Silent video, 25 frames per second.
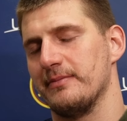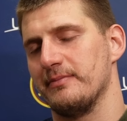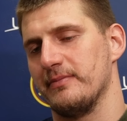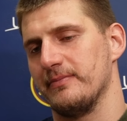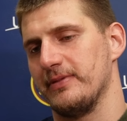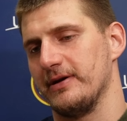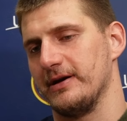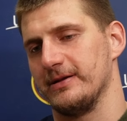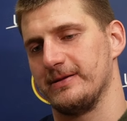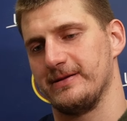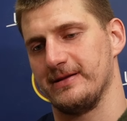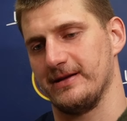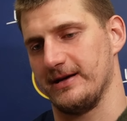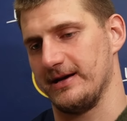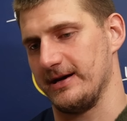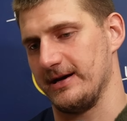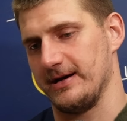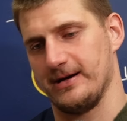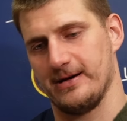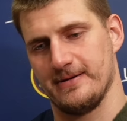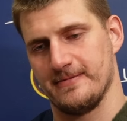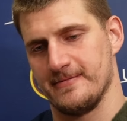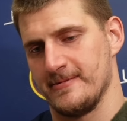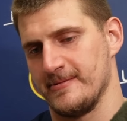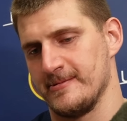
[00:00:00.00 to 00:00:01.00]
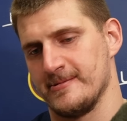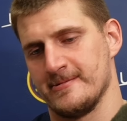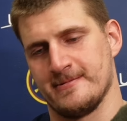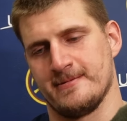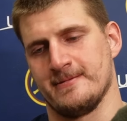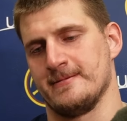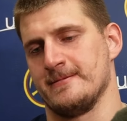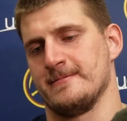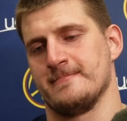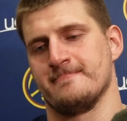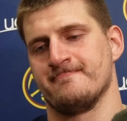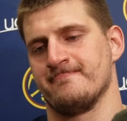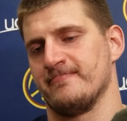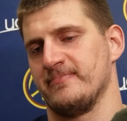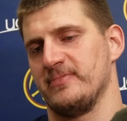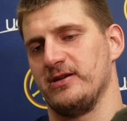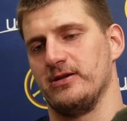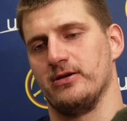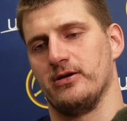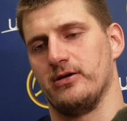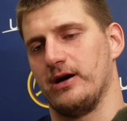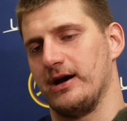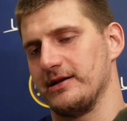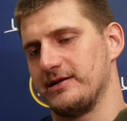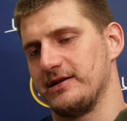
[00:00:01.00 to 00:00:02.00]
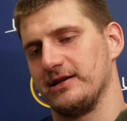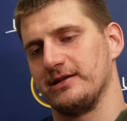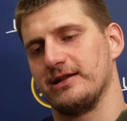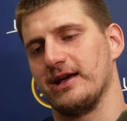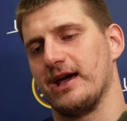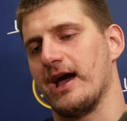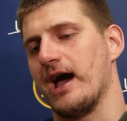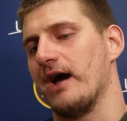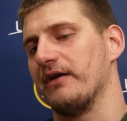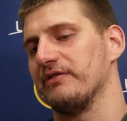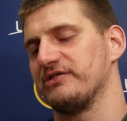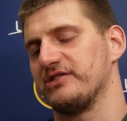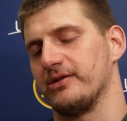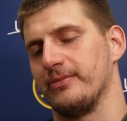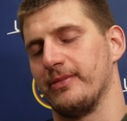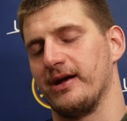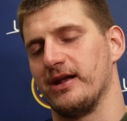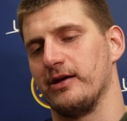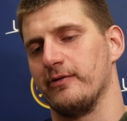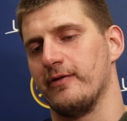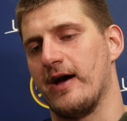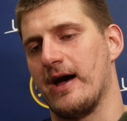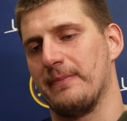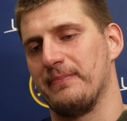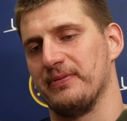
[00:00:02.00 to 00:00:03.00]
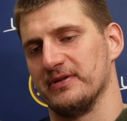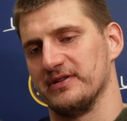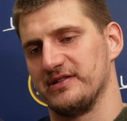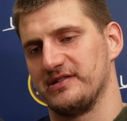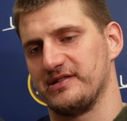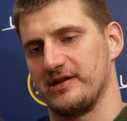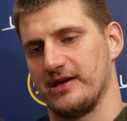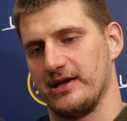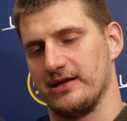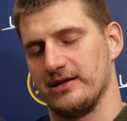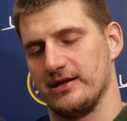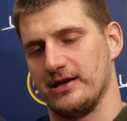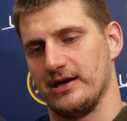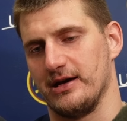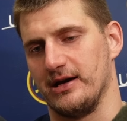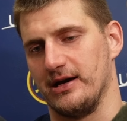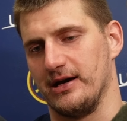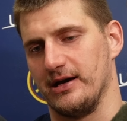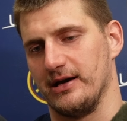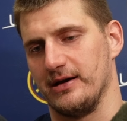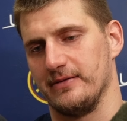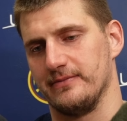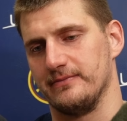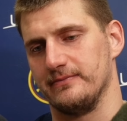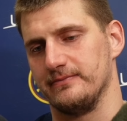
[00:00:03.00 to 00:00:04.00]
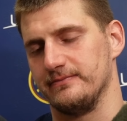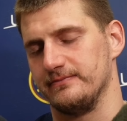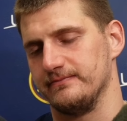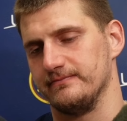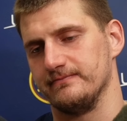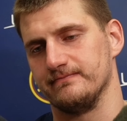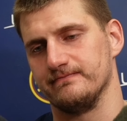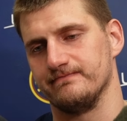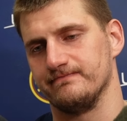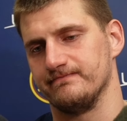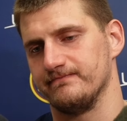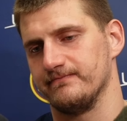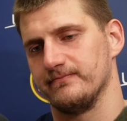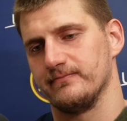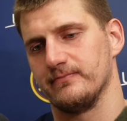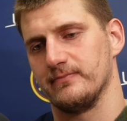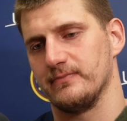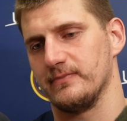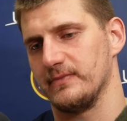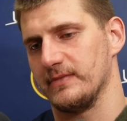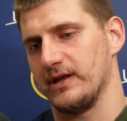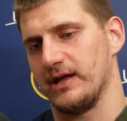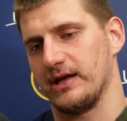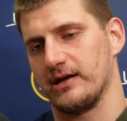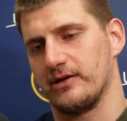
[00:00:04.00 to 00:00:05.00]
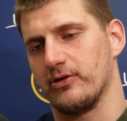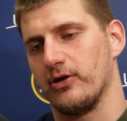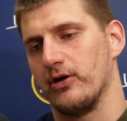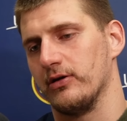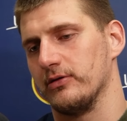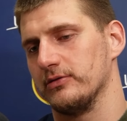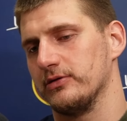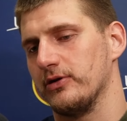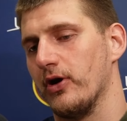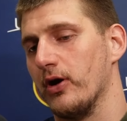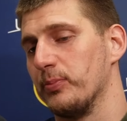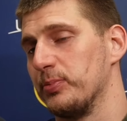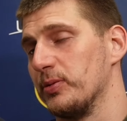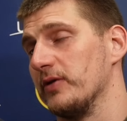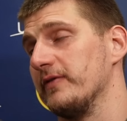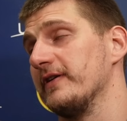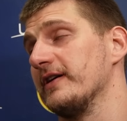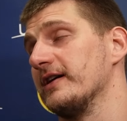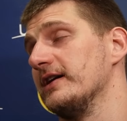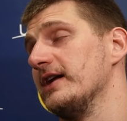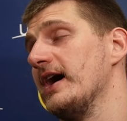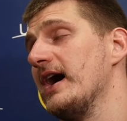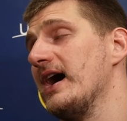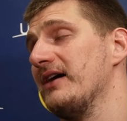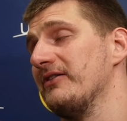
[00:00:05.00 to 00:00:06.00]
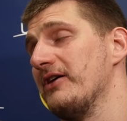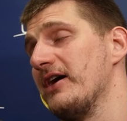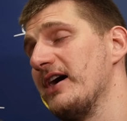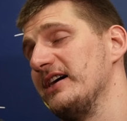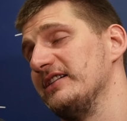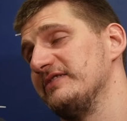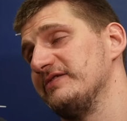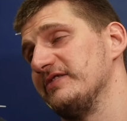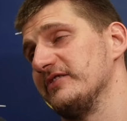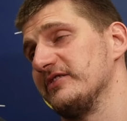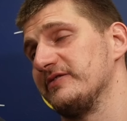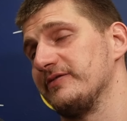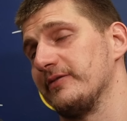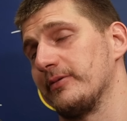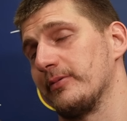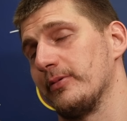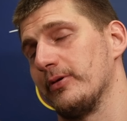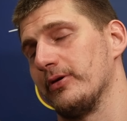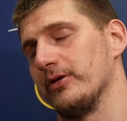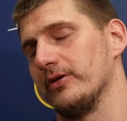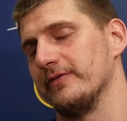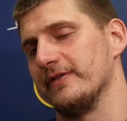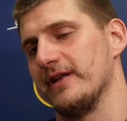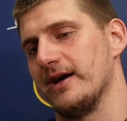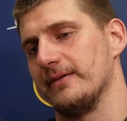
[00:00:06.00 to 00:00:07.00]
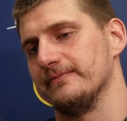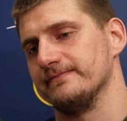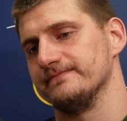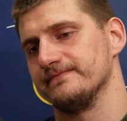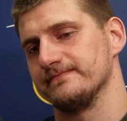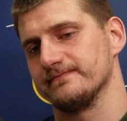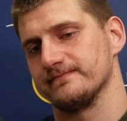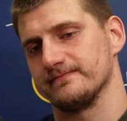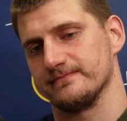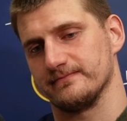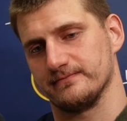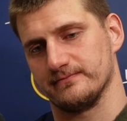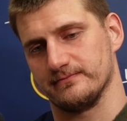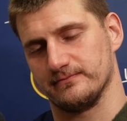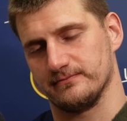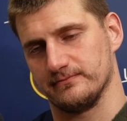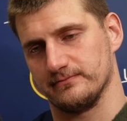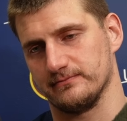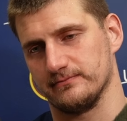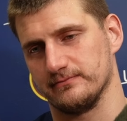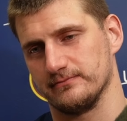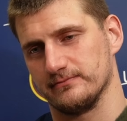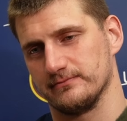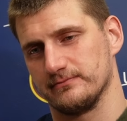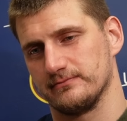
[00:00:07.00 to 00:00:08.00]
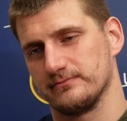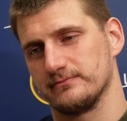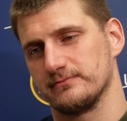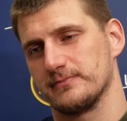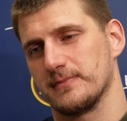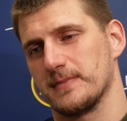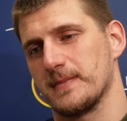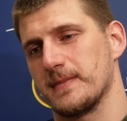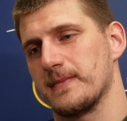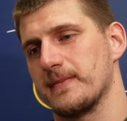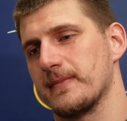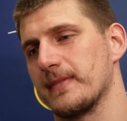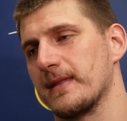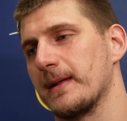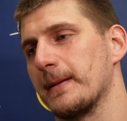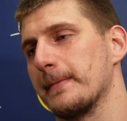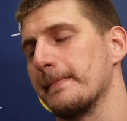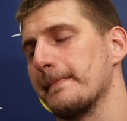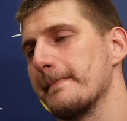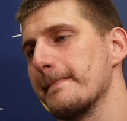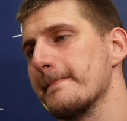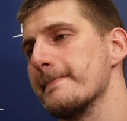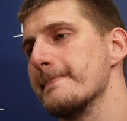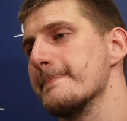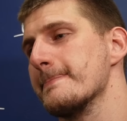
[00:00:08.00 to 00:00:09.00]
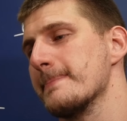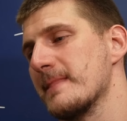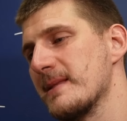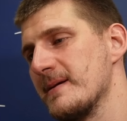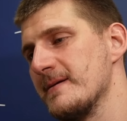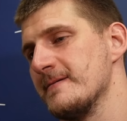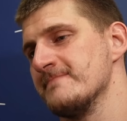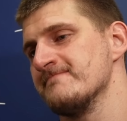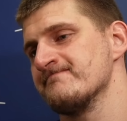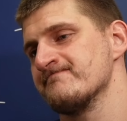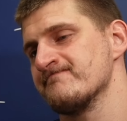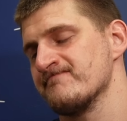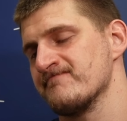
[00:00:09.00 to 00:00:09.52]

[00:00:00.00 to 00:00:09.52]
But you know, I think they have so many weapons, and like, hopefully we're gonna have answers from all of them. What is the key to beating the Lakers?